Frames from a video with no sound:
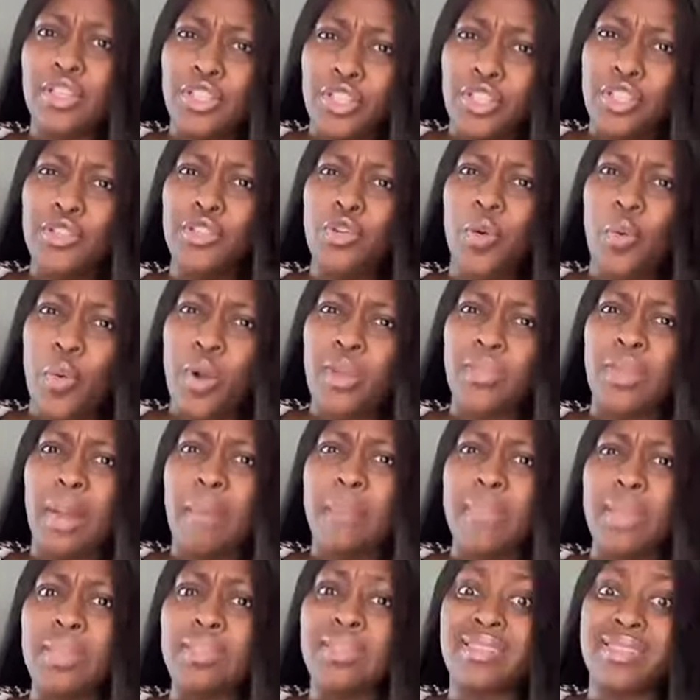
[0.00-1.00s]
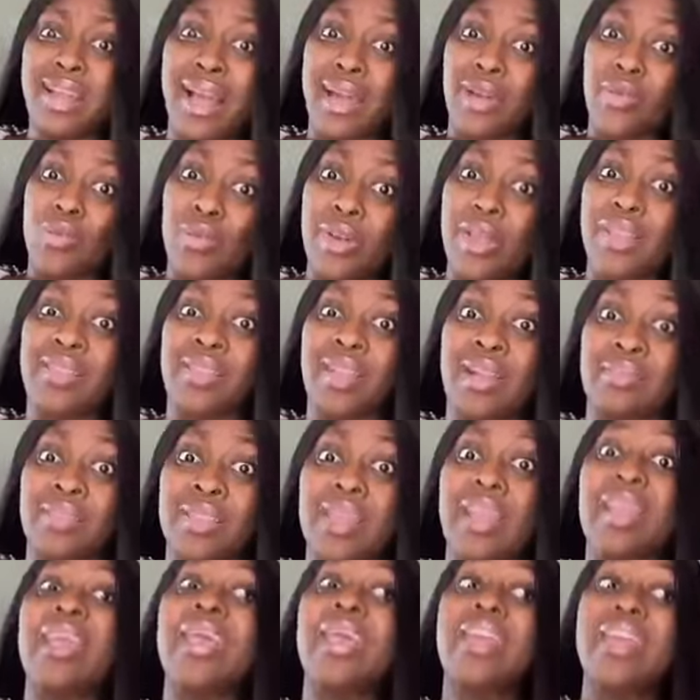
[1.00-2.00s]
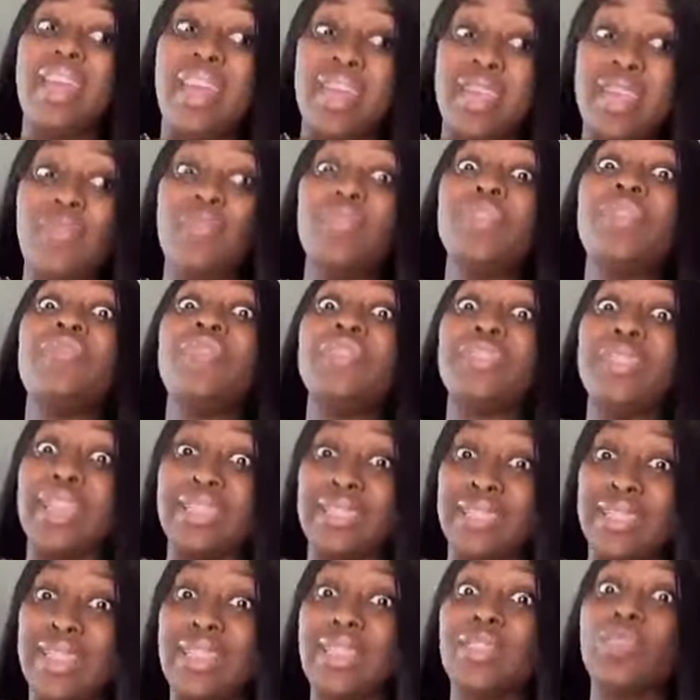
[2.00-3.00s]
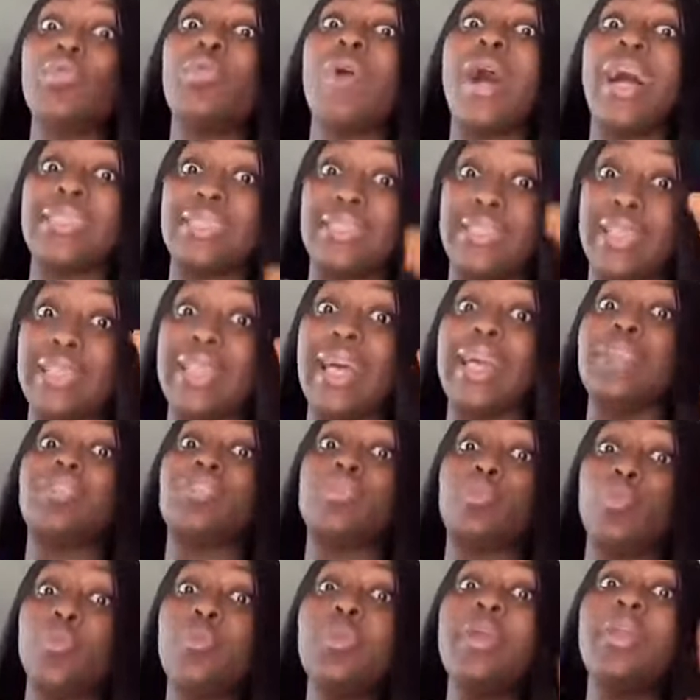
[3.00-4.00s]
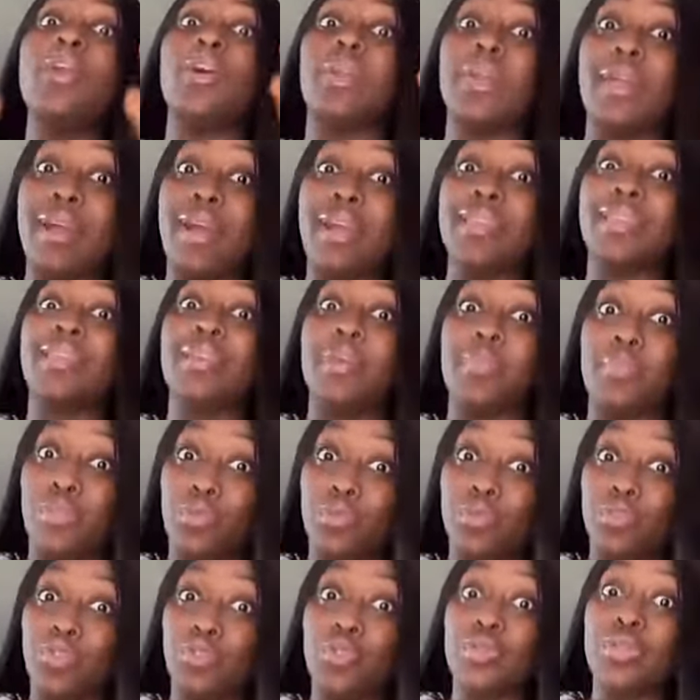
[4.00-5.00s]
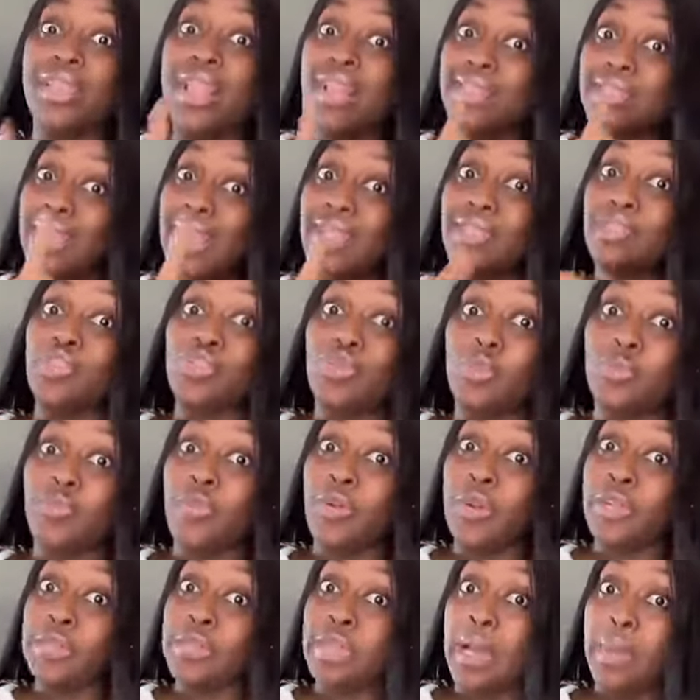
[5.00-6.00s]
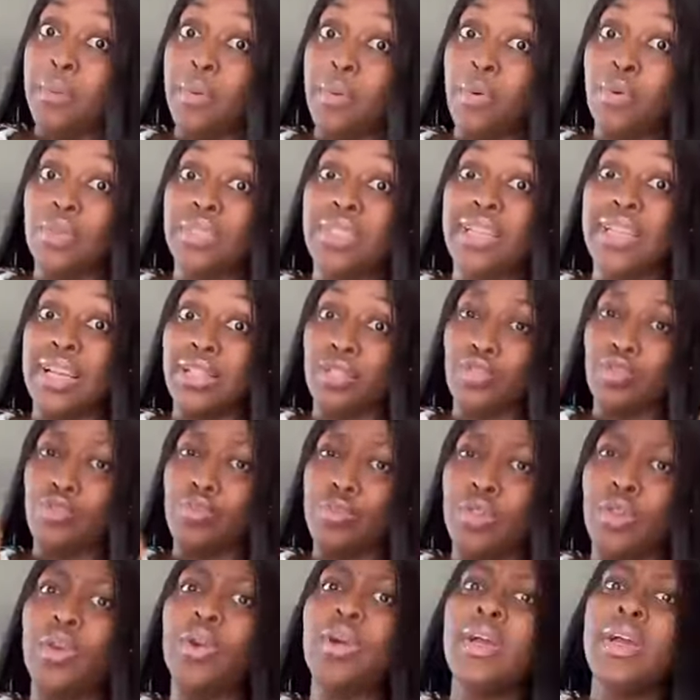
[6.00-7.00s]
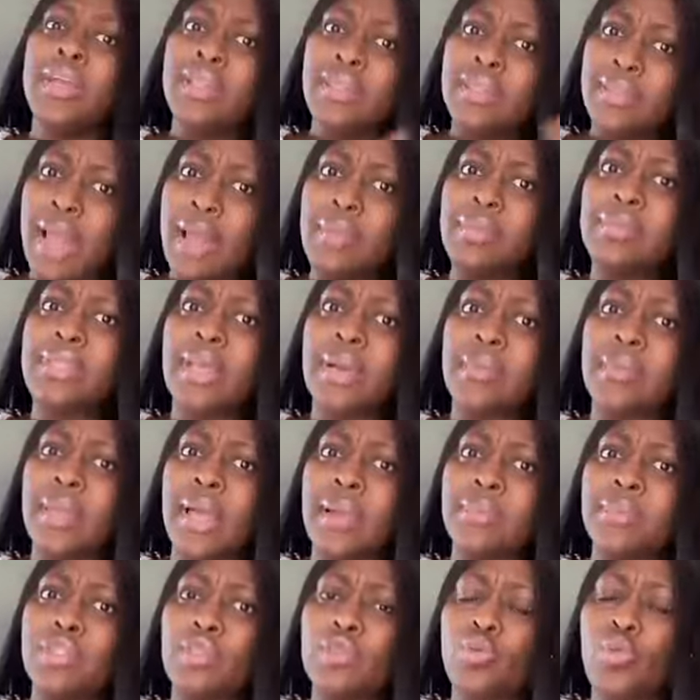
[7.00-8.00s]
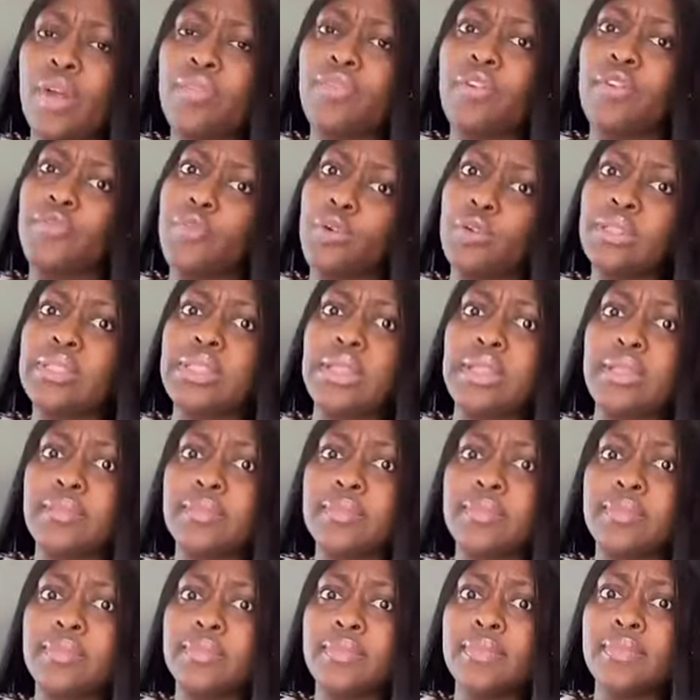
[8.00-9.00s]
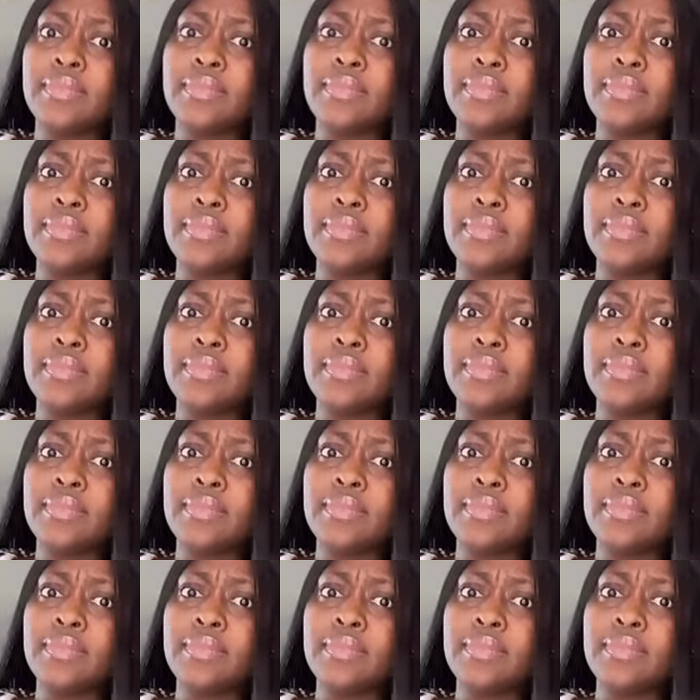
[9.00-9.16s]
Do you know what that means? Calculate and say, even if it's as little as saying a 2 million that I think they produce, let's assume, for example, saying a 2 million, times 12 or 14.